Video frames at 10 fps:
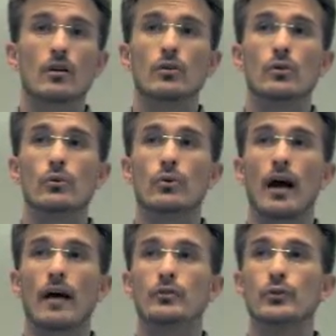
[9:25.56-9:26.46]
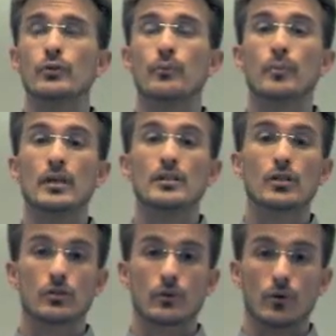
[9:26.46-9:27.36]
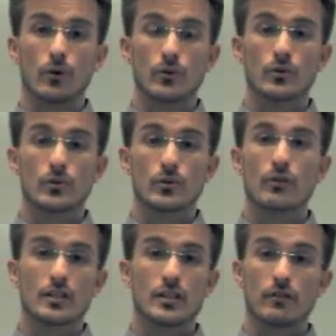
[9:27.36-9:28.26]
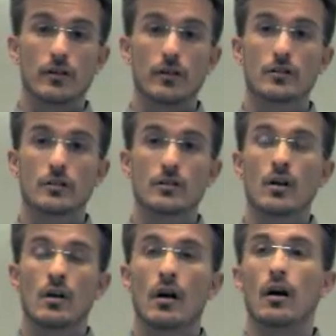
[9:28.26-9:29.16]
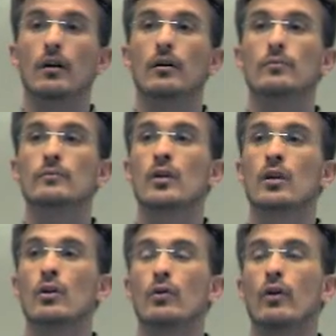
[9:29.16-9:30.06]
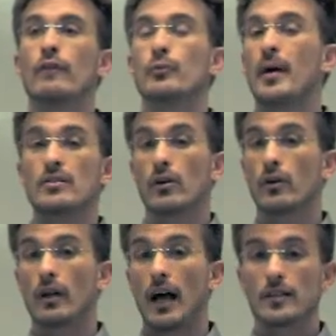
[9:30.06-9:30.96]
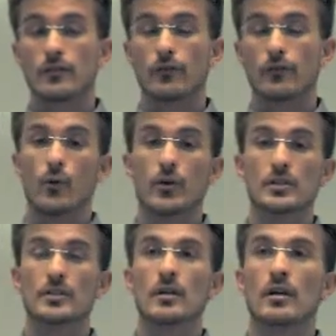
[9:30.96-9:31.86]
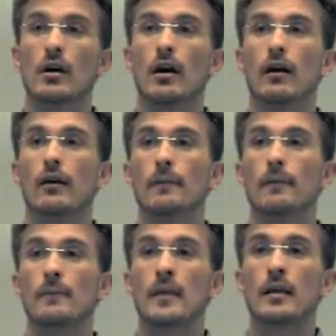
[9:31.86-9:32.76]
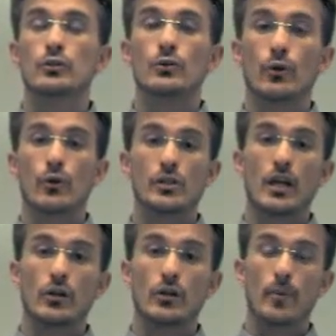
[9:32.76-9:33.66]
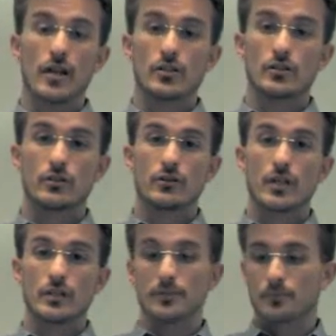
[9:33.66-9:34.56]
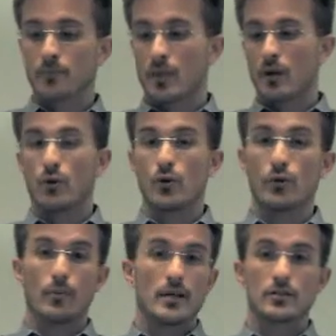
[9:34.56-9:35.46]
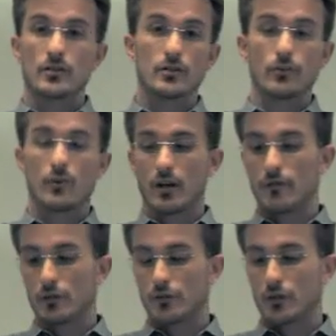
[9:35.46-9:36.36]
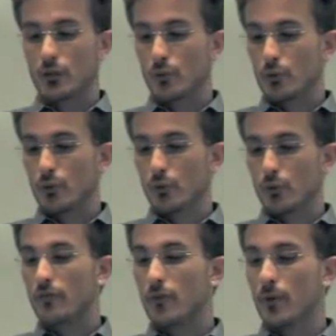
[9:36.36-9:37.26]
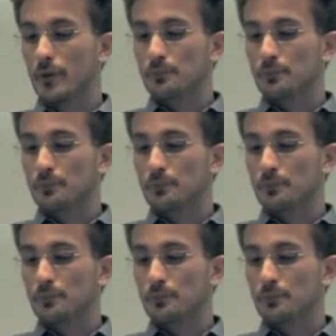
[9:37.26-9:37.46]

you have to meet certain goals, criterias. Um, you have to pass all your class, of course, um, in order to gain your bachelor's degrees or your master's, whatever degree you're looking for.